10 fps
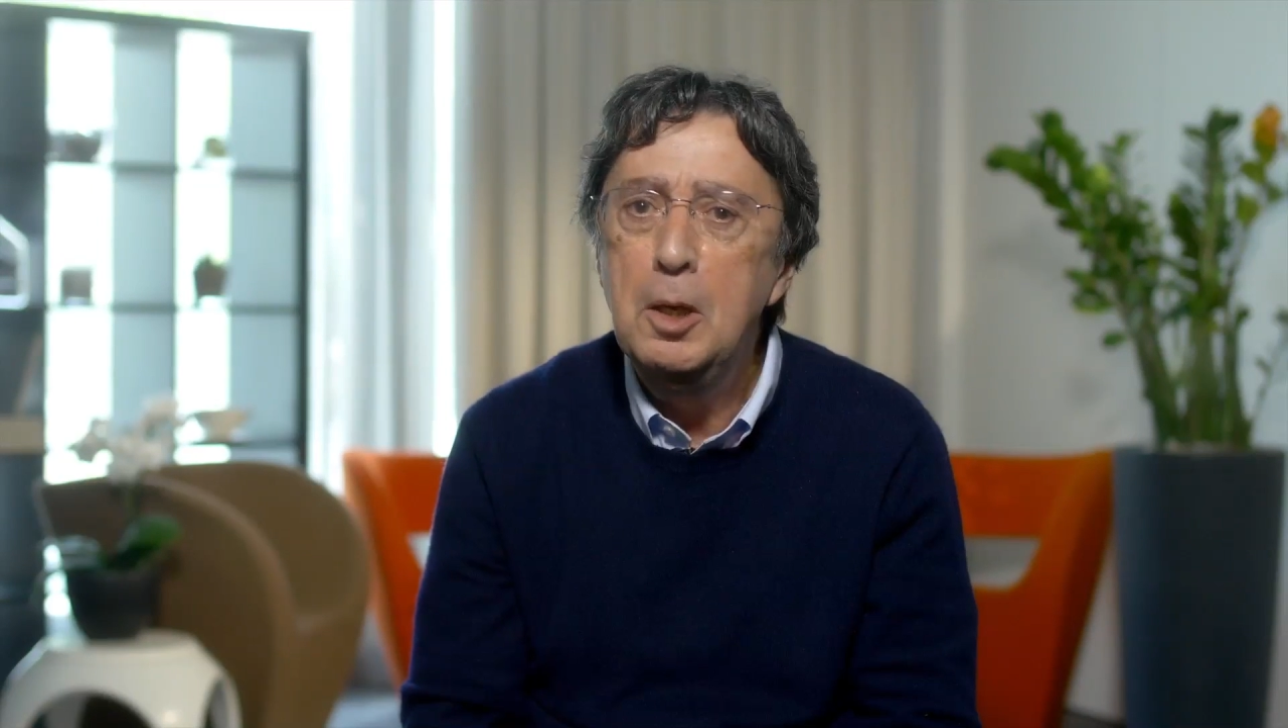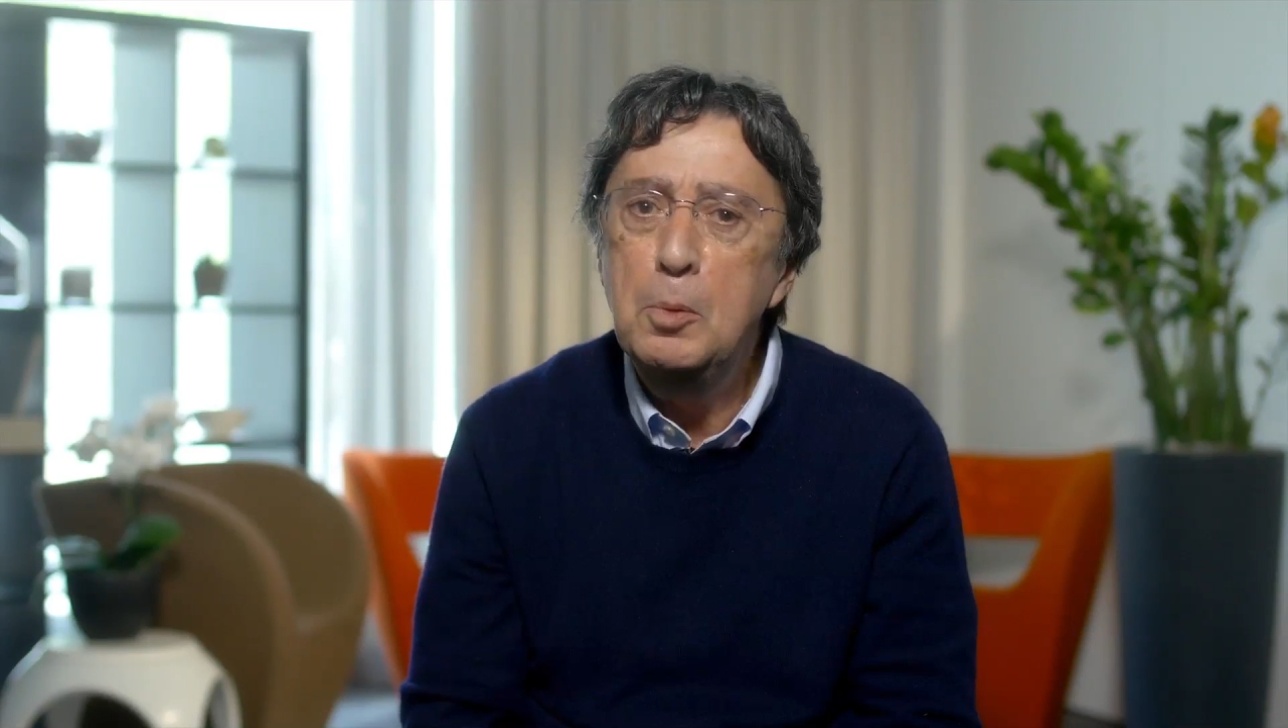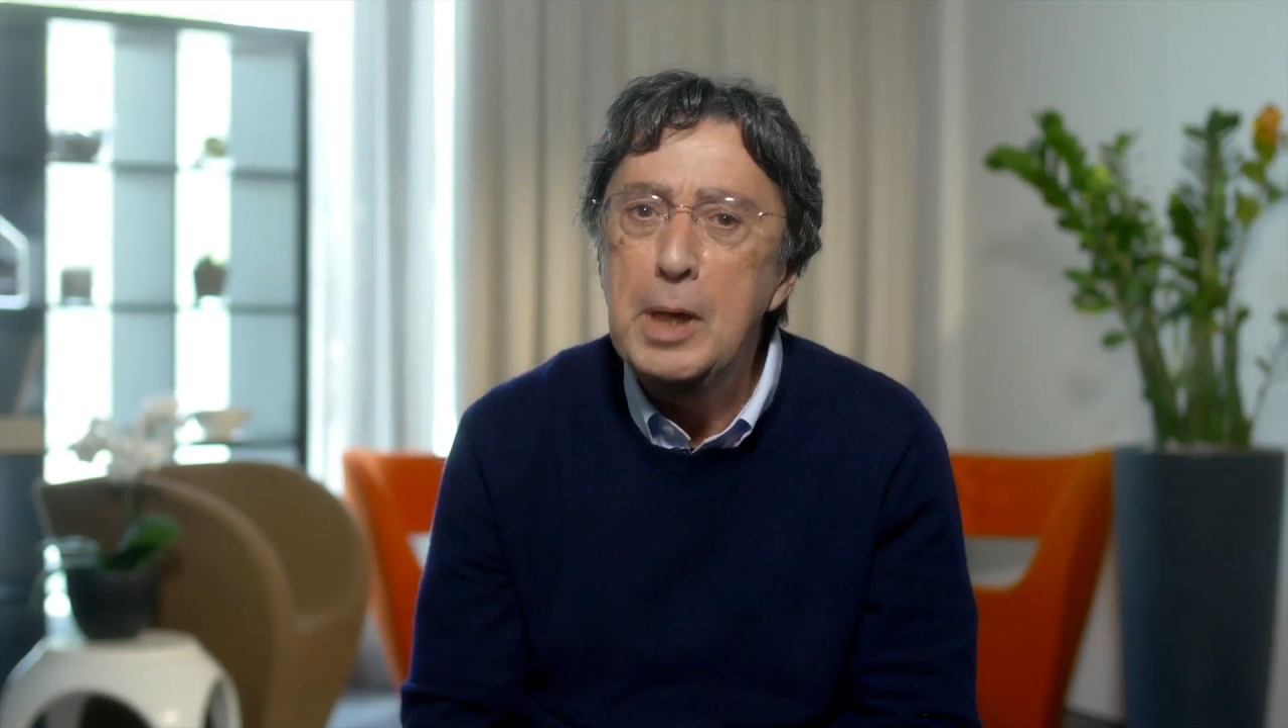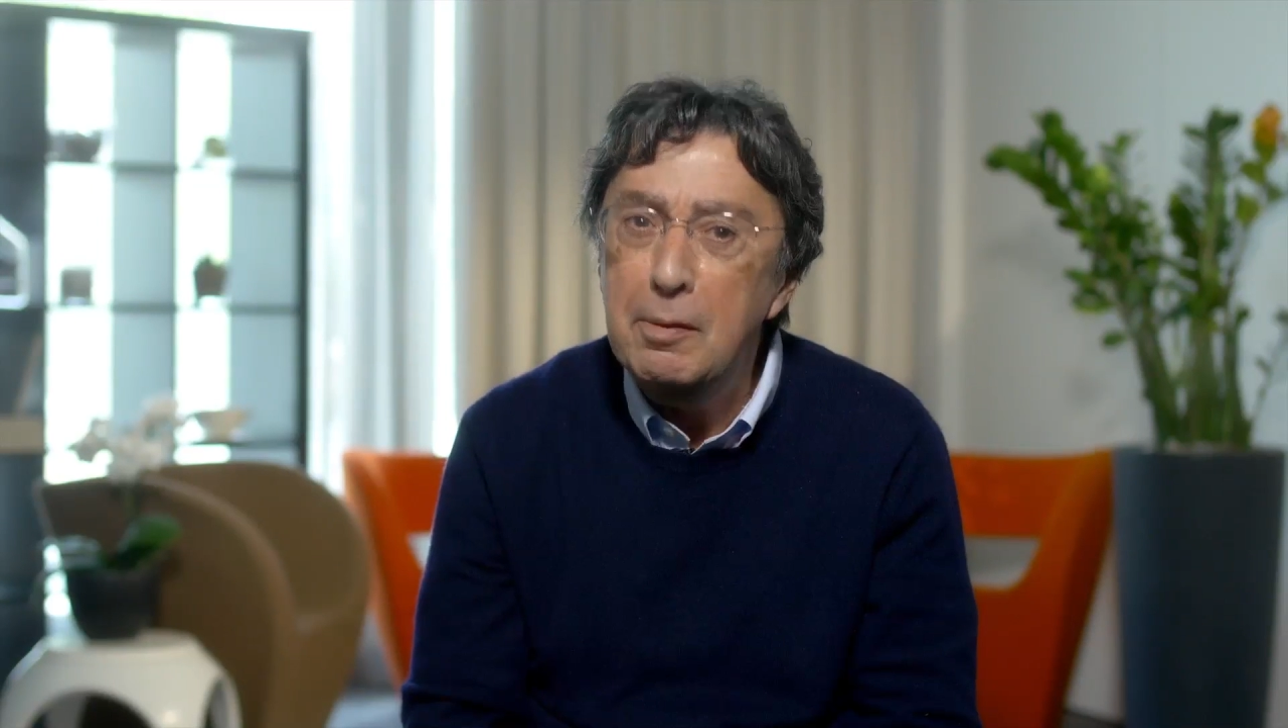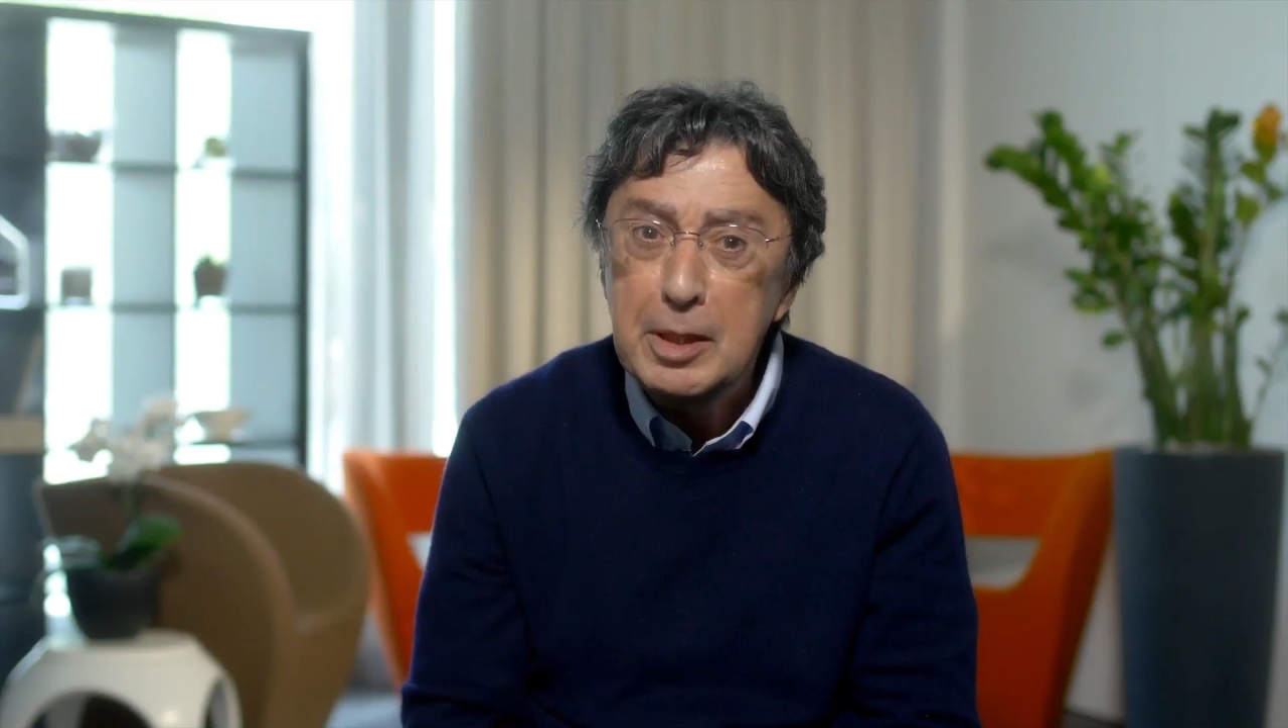we have